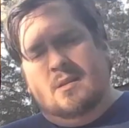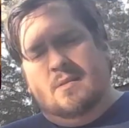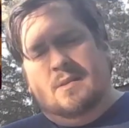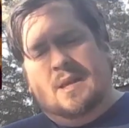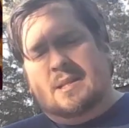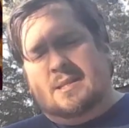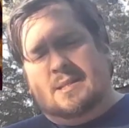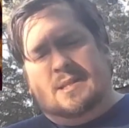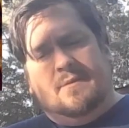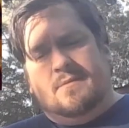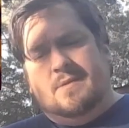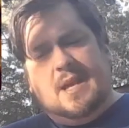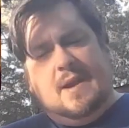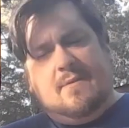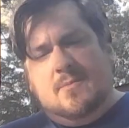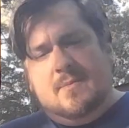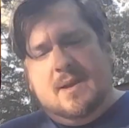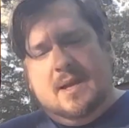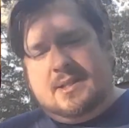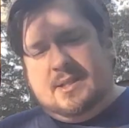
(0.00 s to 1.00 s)
that stuff
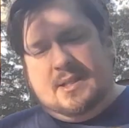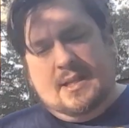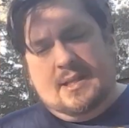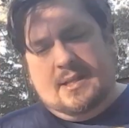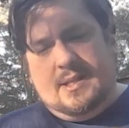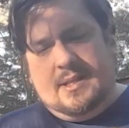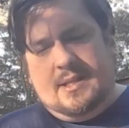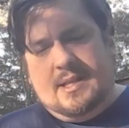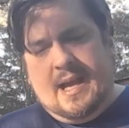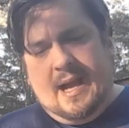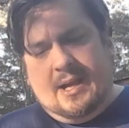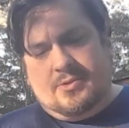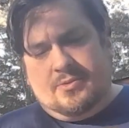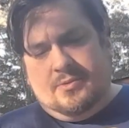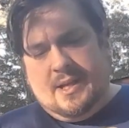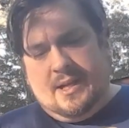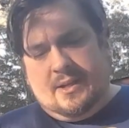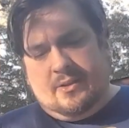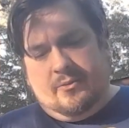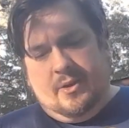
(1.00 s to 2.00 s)
never makes it into the
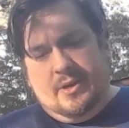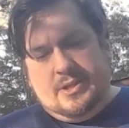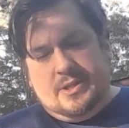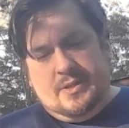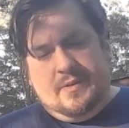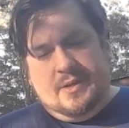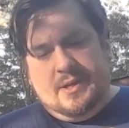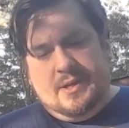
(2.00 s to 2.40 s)
actual Declaration of